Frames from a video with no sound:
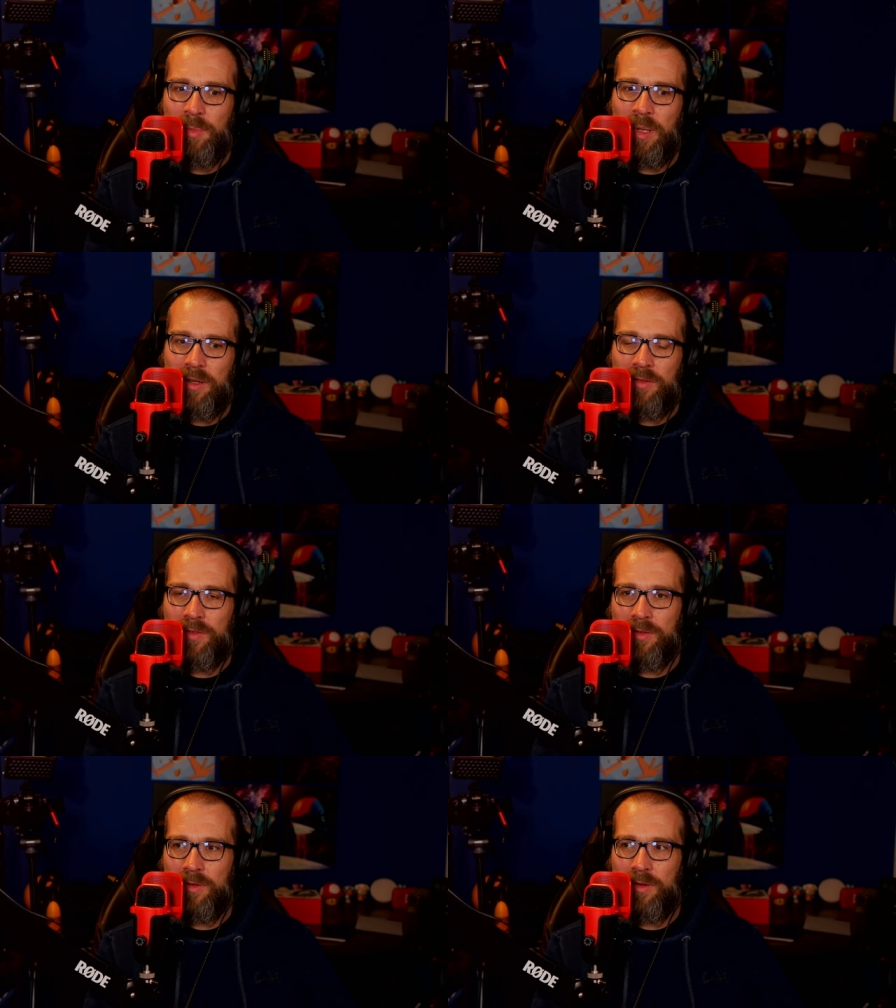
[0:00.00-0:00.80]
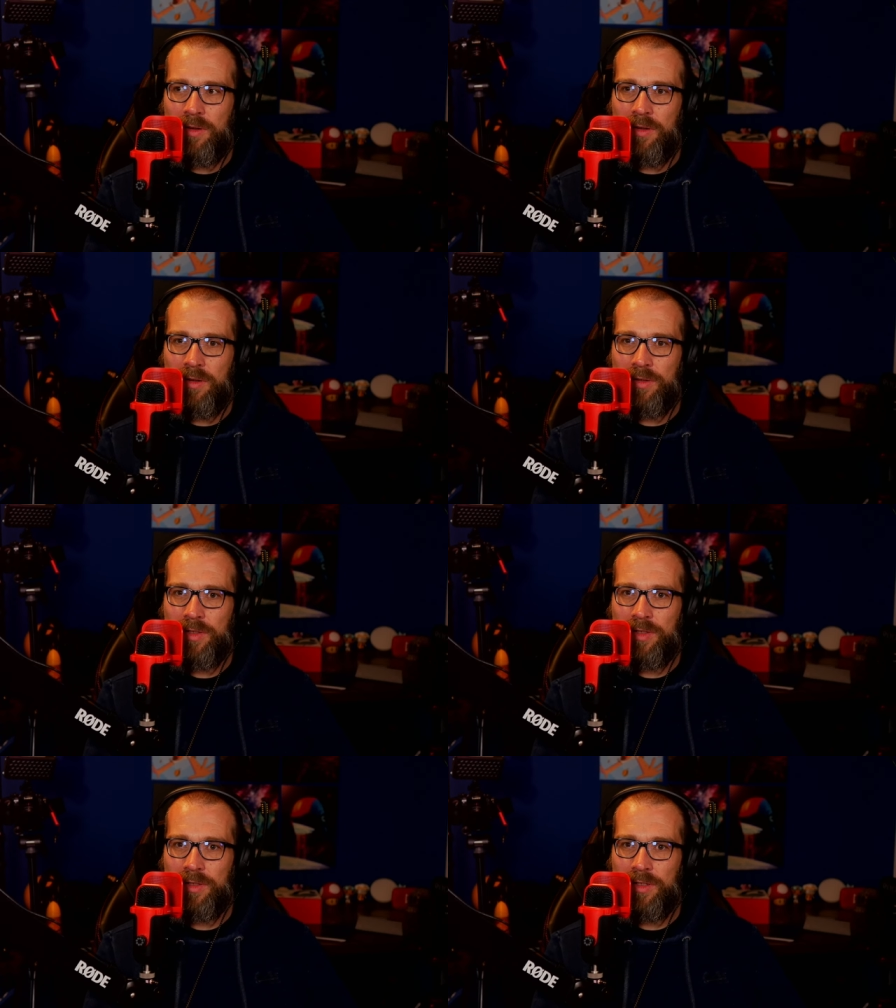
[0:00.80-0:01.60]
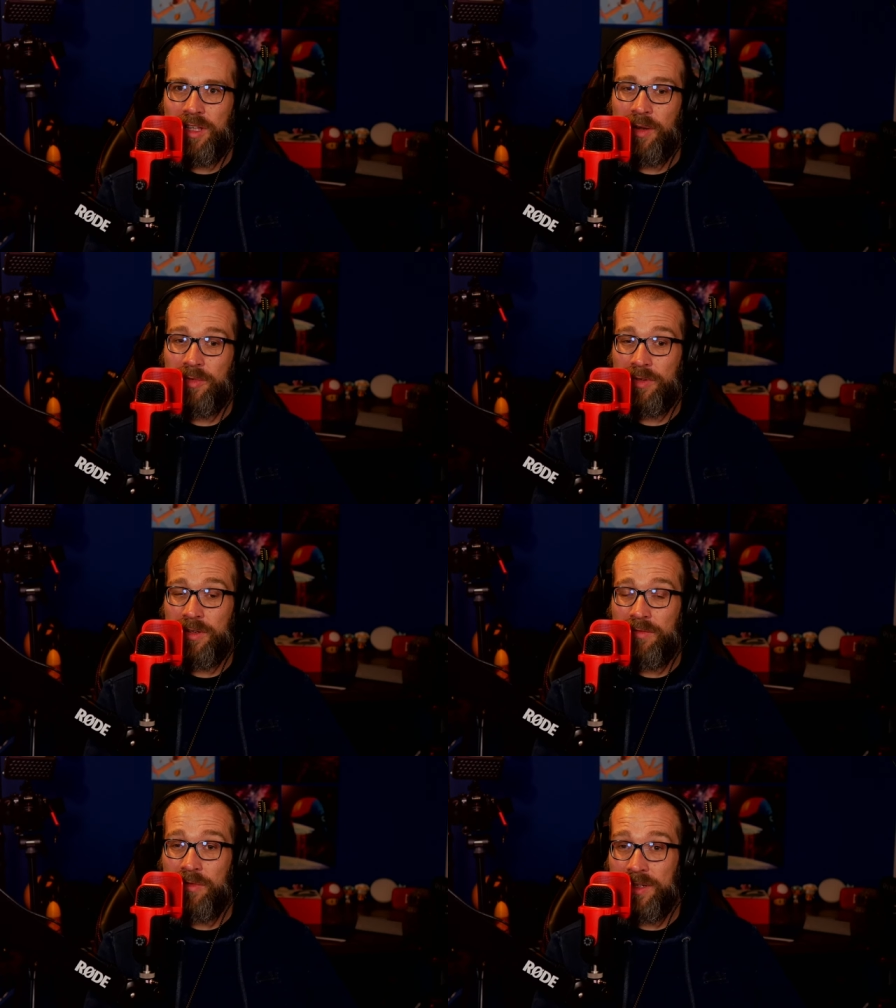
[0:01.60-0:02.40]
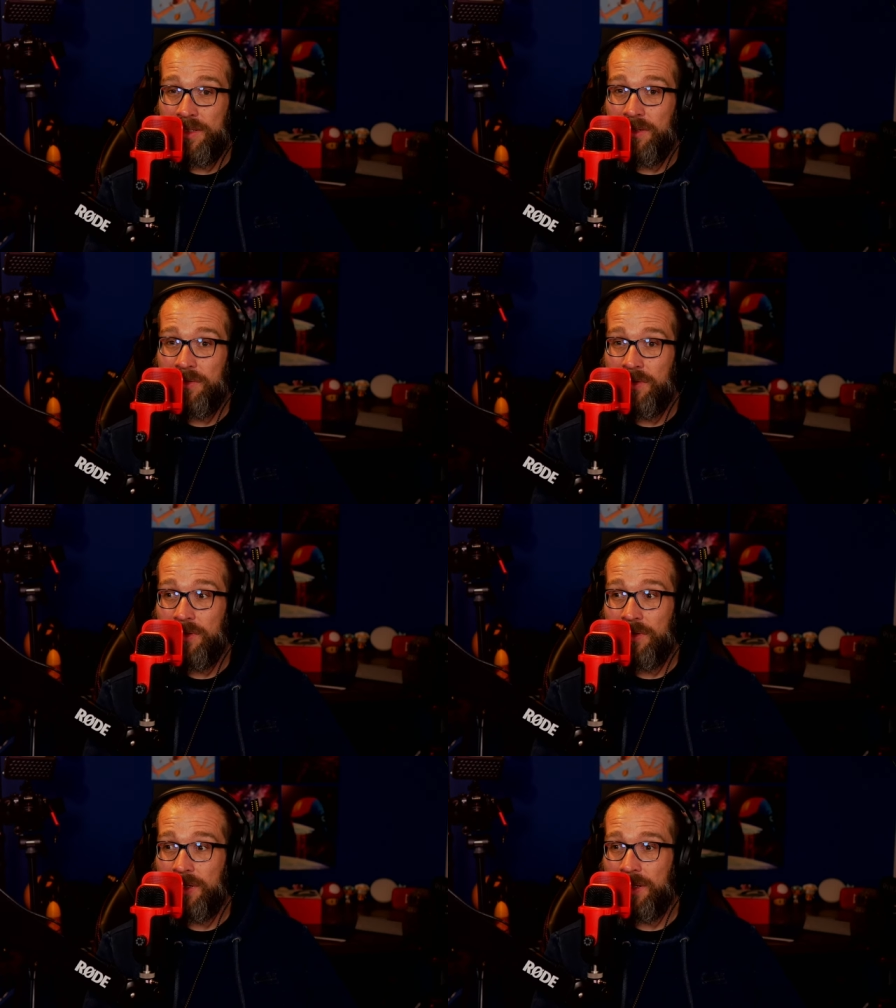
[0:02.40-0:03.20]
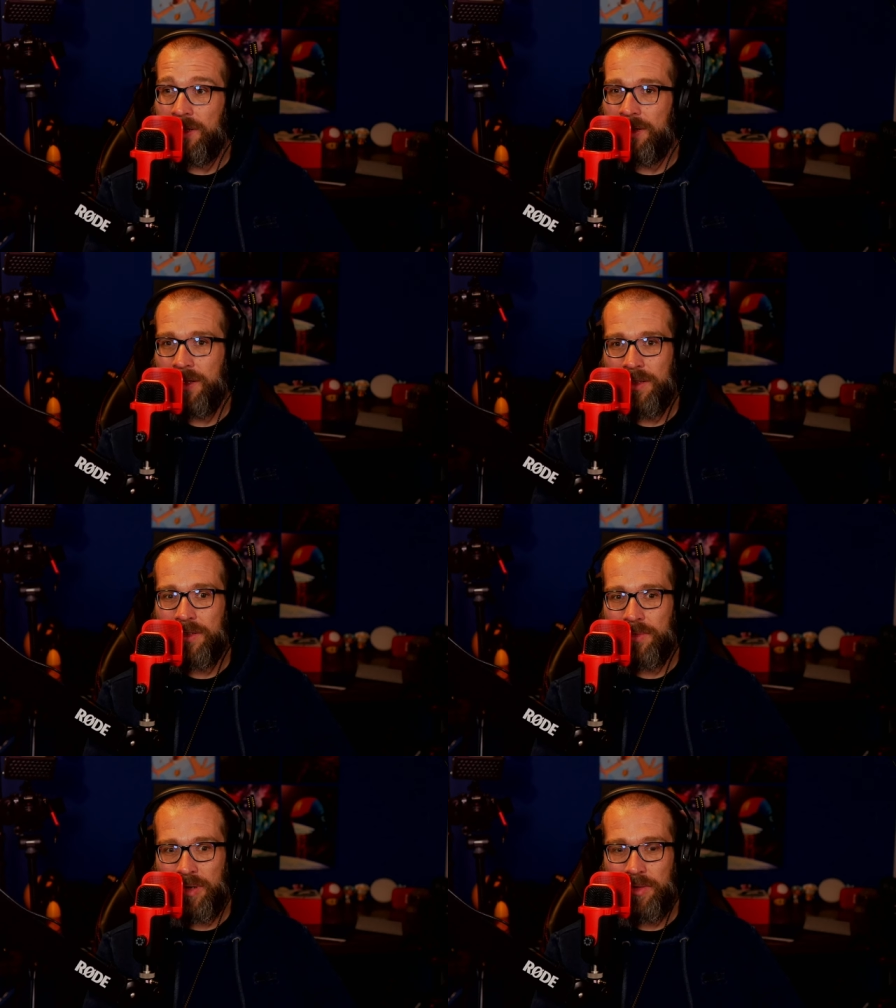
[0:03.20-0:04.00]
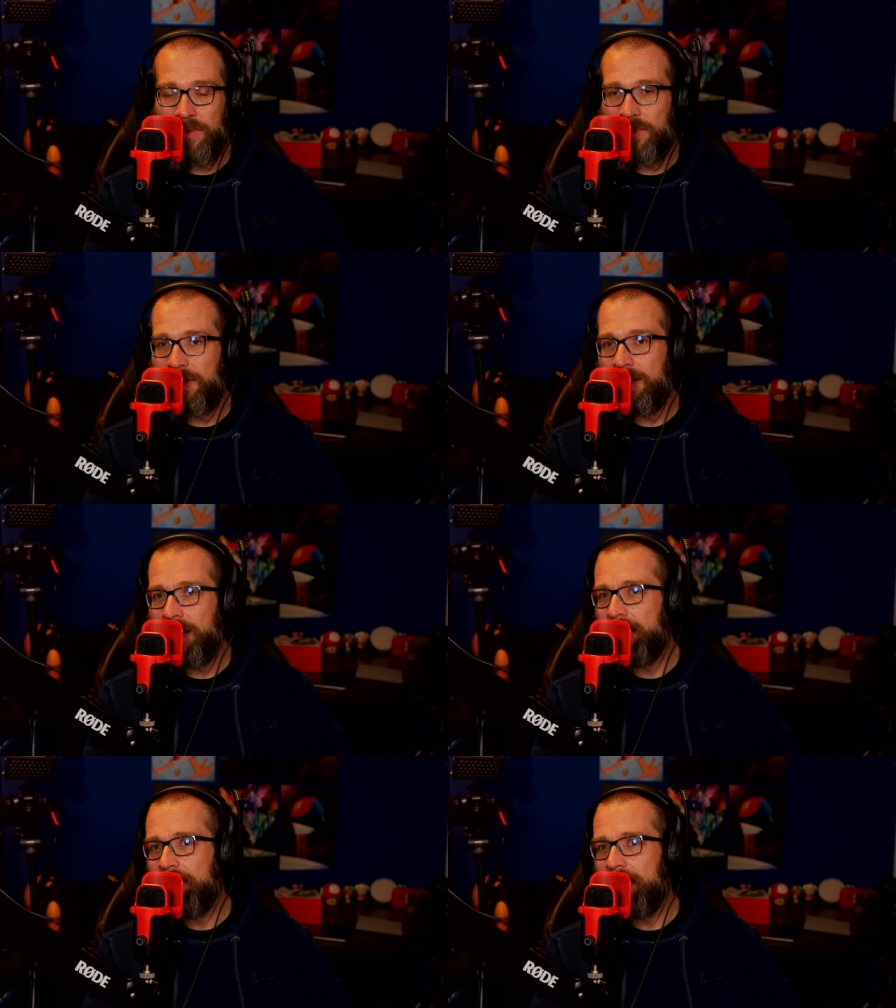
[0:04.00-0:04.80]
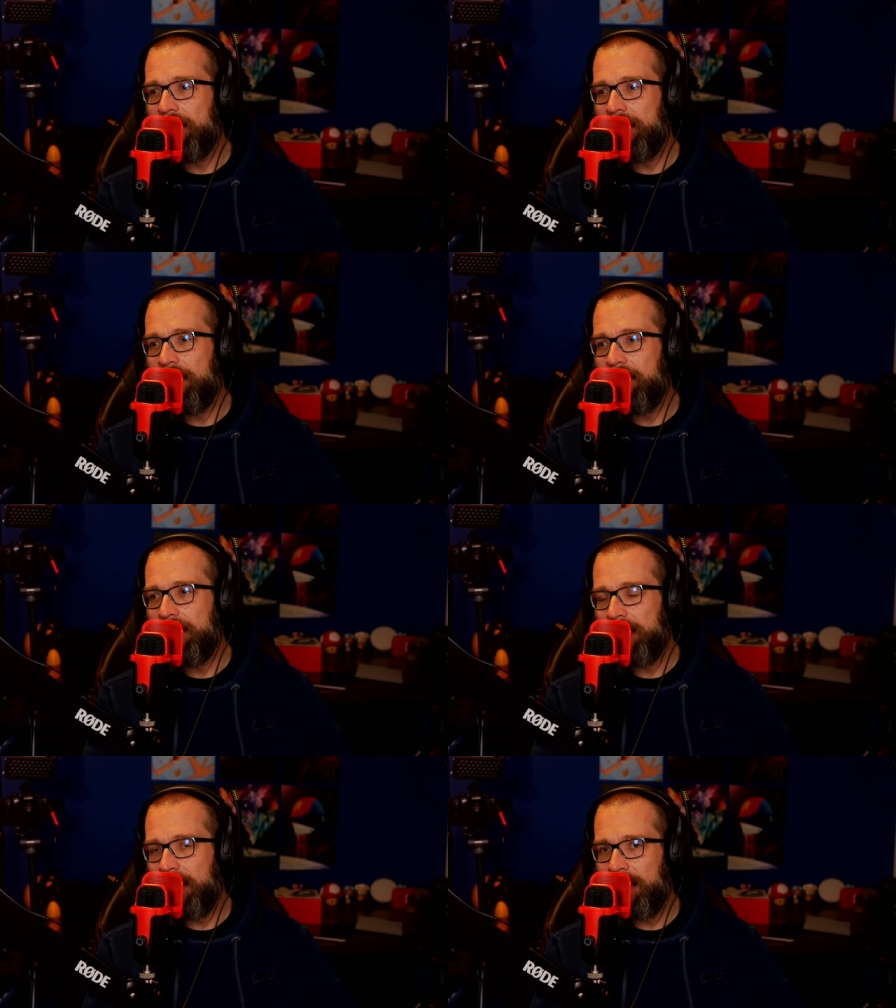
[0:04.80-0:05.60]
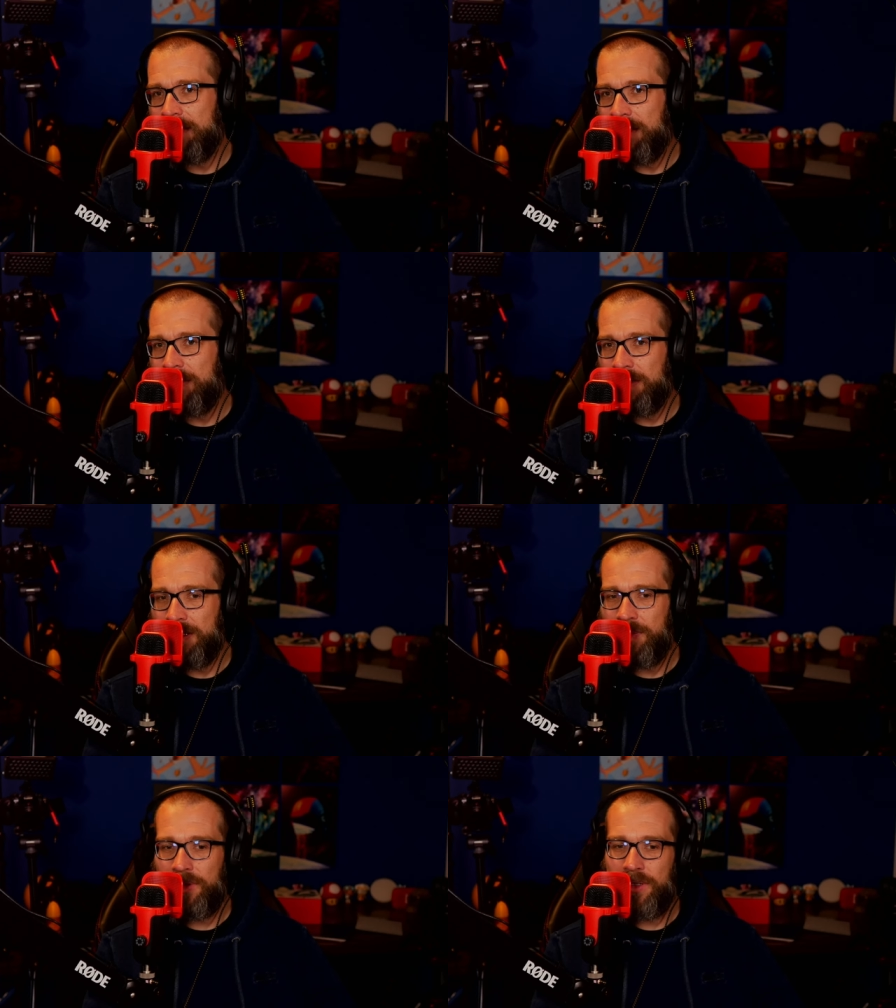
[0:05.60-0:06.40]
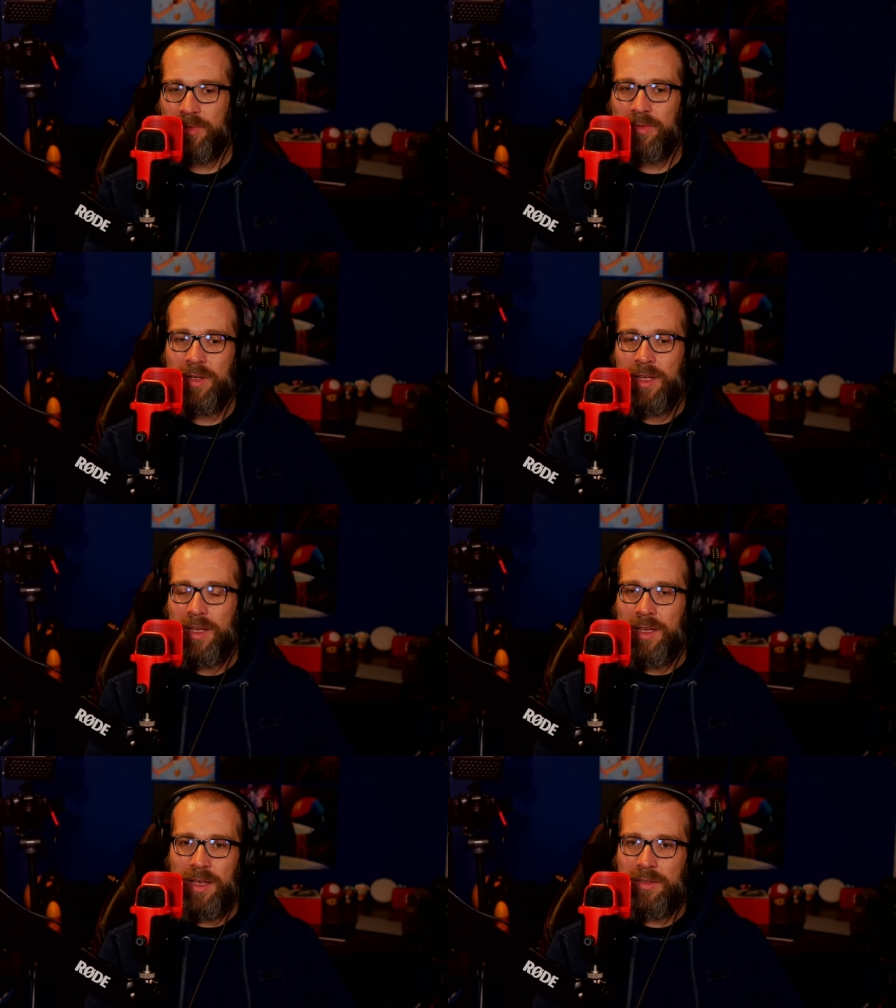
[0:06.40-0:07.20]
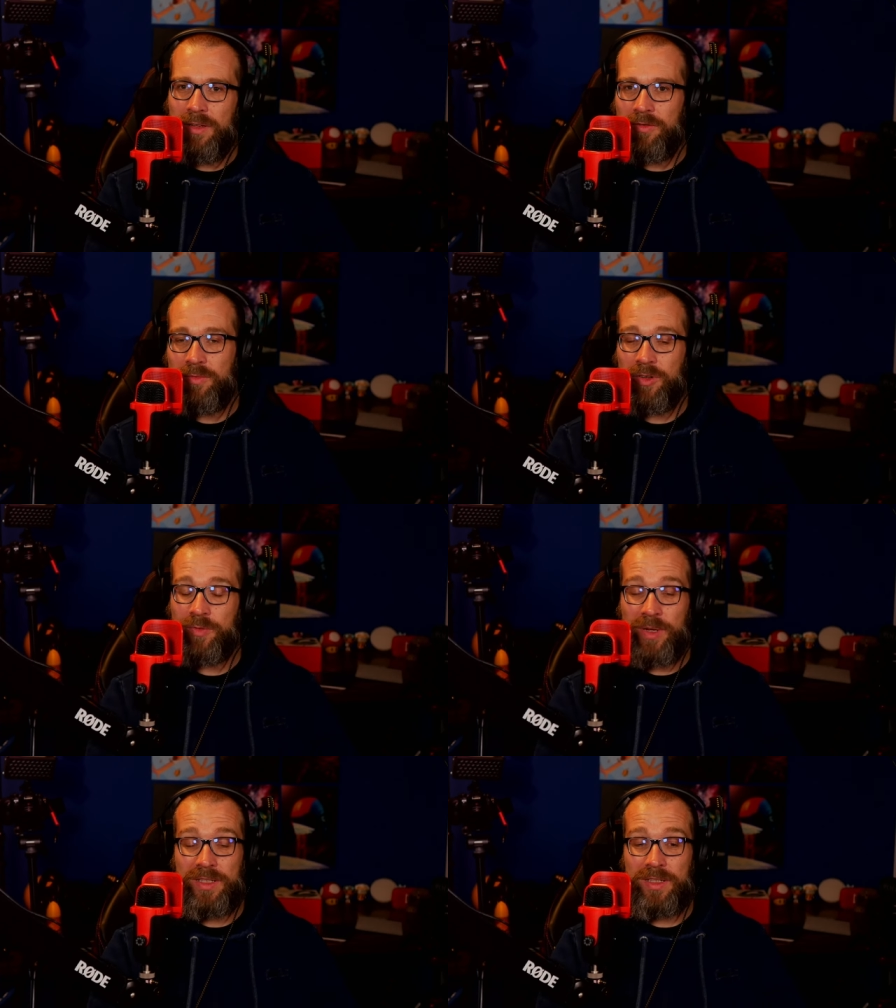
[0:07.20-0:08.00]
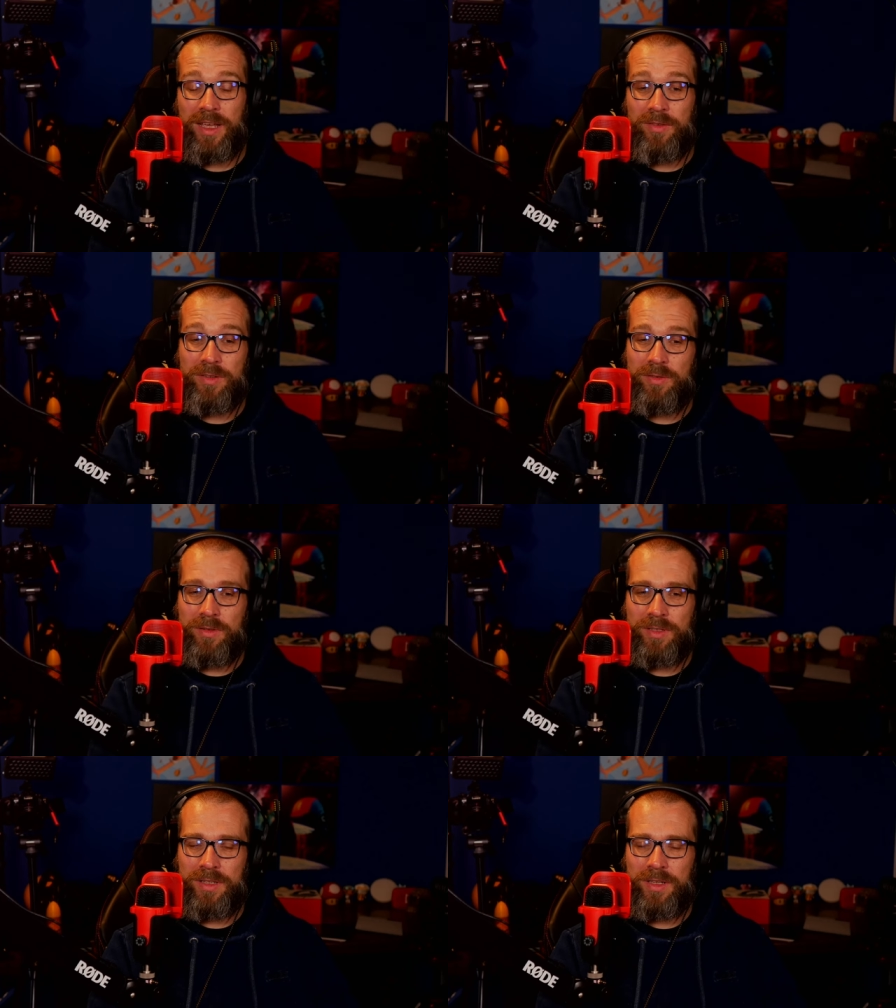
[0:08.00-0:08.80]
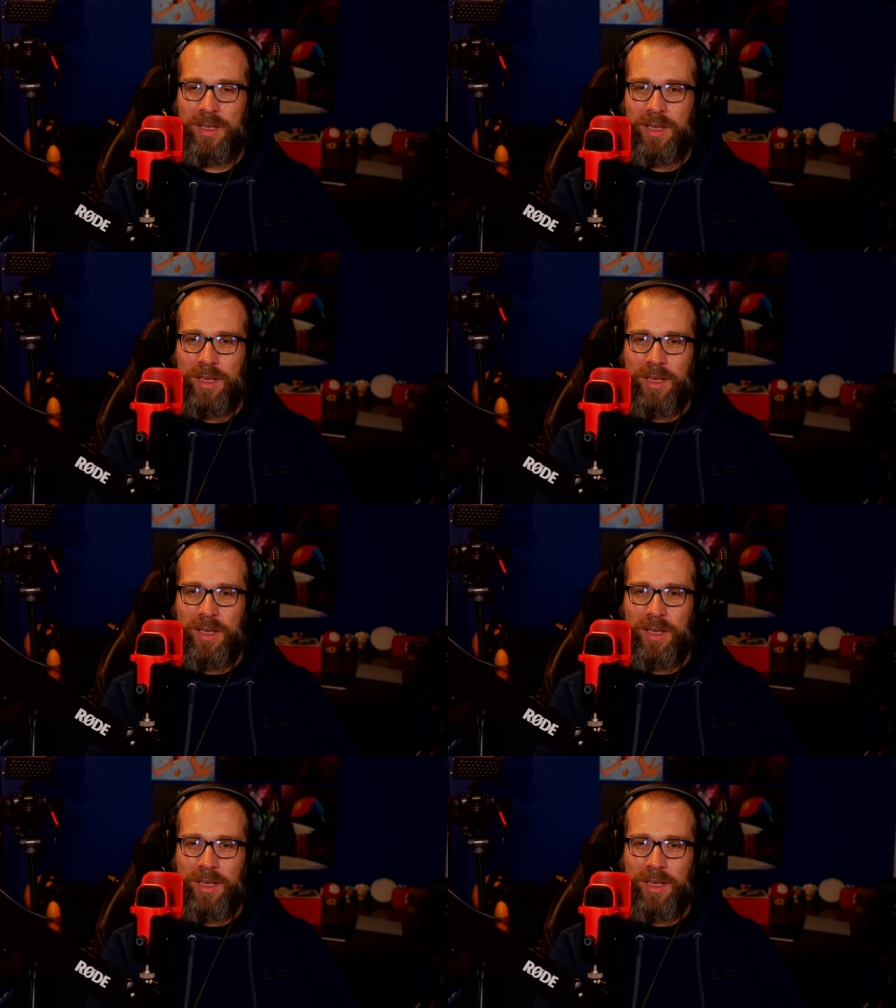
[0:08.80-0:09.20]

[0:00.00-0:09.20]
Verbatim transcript: but if you're capturing a voiceover or something like that then you probably want the gain right down and get as close as possible and you'll have a much better capture quality